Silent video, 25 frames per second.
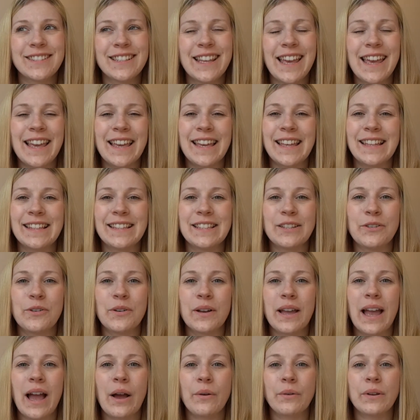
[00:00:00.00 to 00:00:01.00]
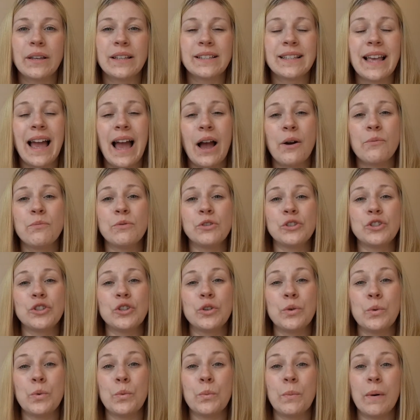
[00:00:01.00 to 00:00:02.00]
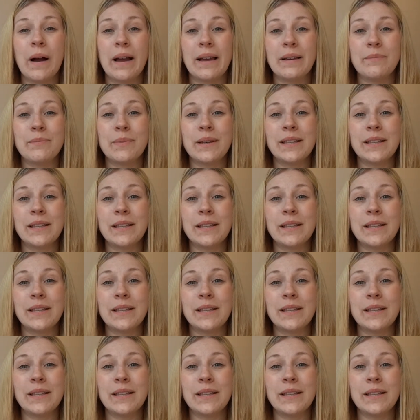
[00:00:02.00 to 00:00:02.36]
take into account is how much you might